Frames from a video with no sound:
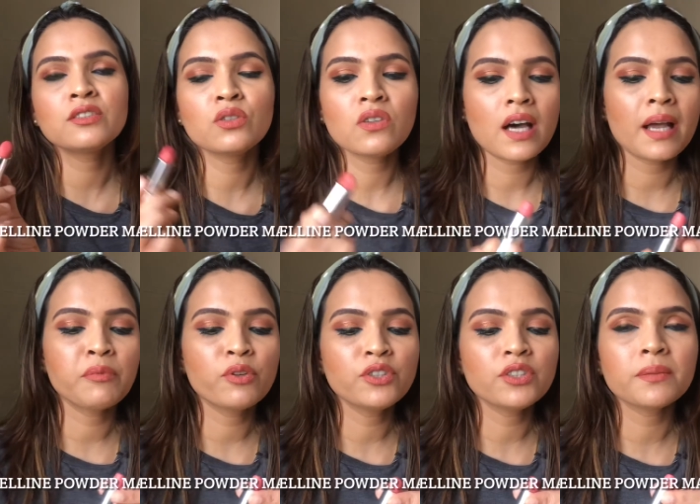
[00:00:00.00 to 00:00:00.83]
So I'm
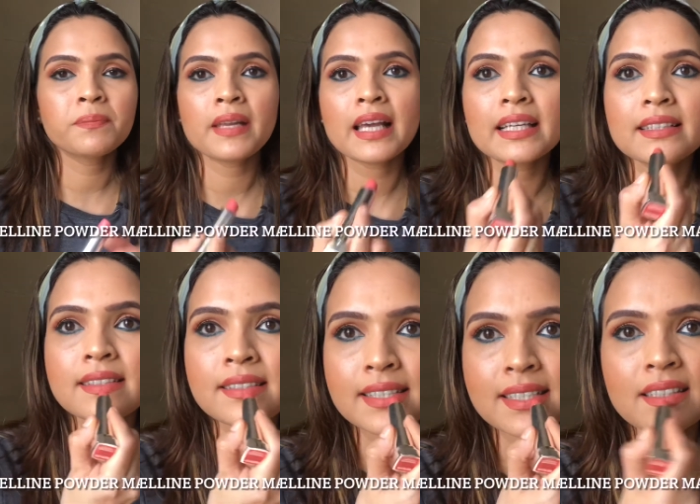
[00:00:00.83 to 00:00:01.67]
going to apply
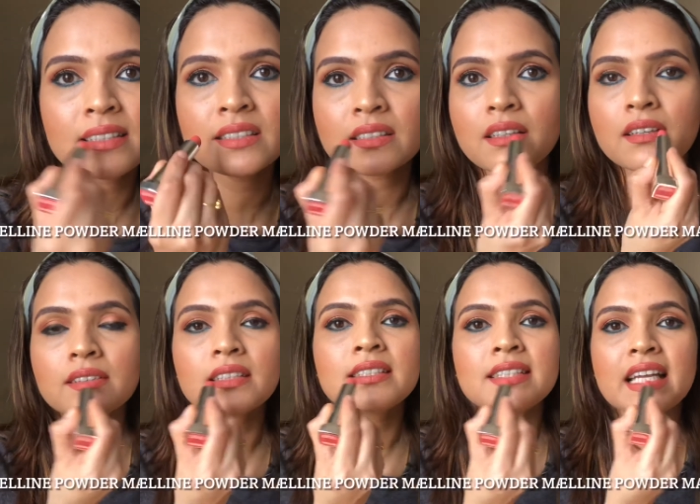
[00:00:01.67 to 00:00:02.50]
this just on
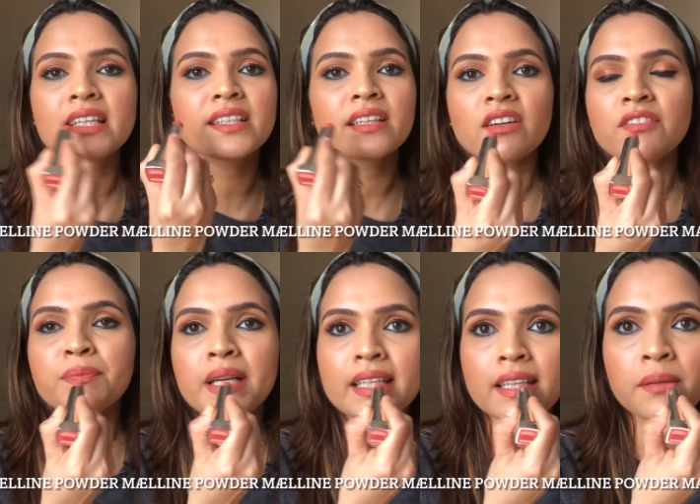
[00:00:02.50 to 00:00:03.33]
the center of
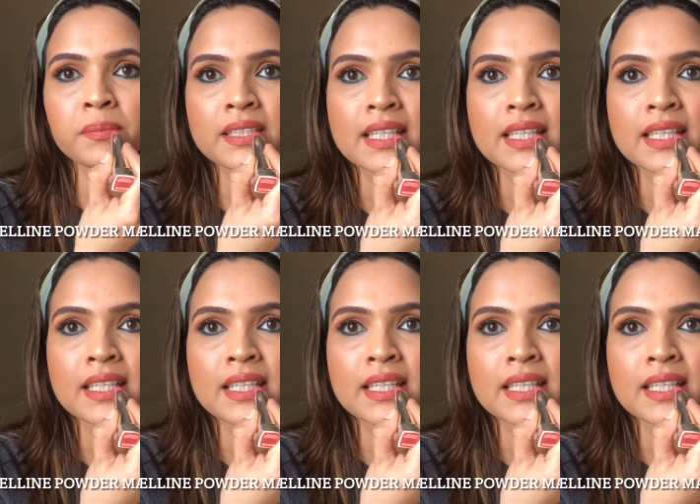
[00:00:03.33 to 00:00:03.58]
my lips.